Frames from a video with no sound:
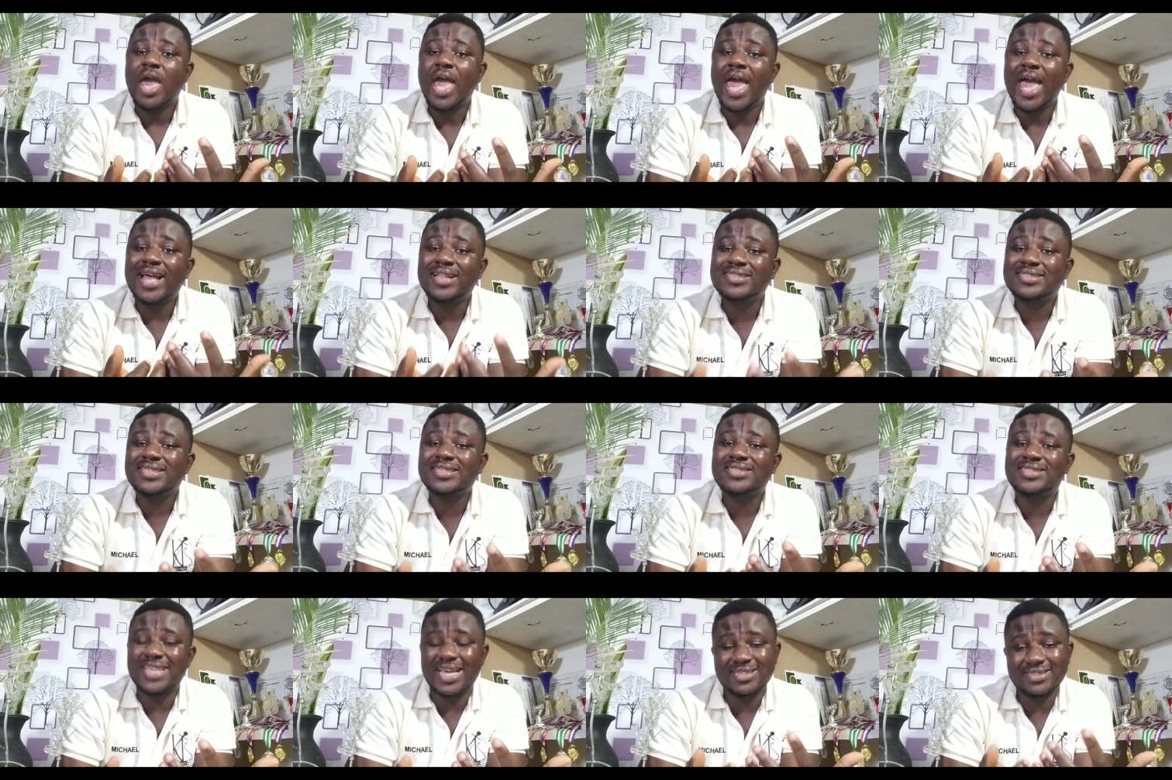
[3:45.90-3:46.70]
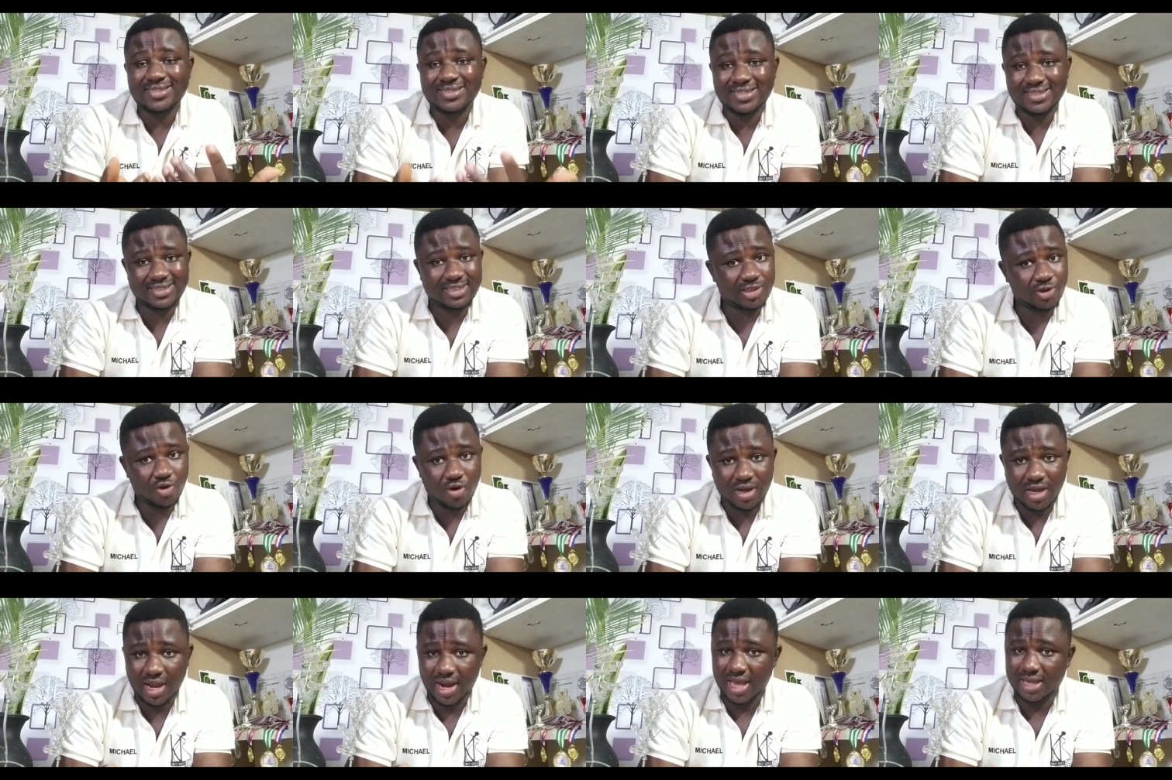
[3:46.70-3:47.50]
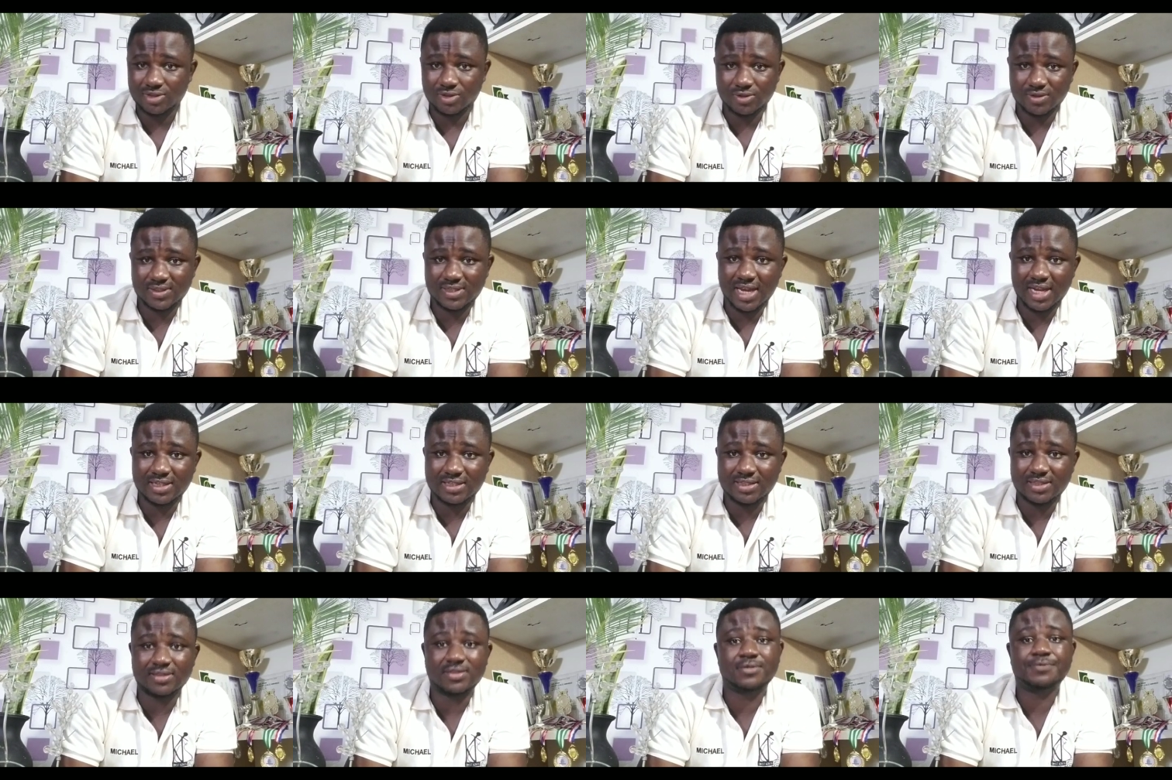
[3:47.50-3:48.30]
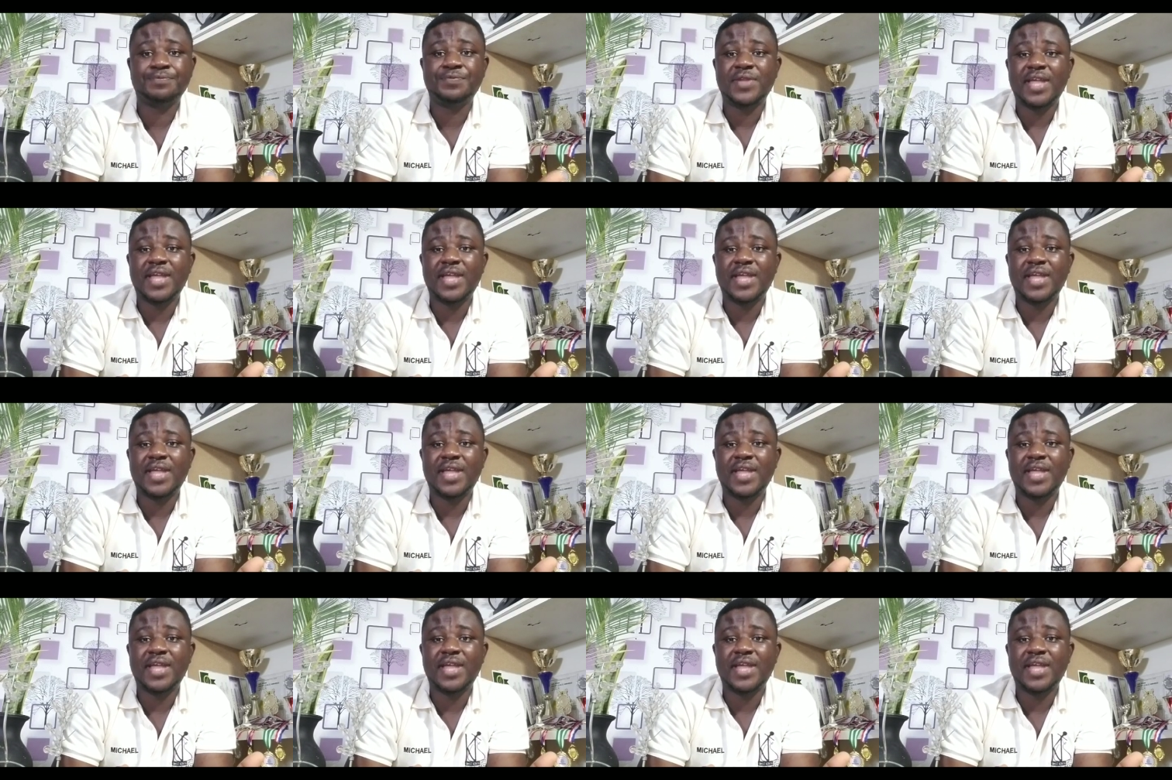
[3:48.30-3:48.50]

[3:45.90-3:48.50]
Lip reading: ethics exist in organized societies,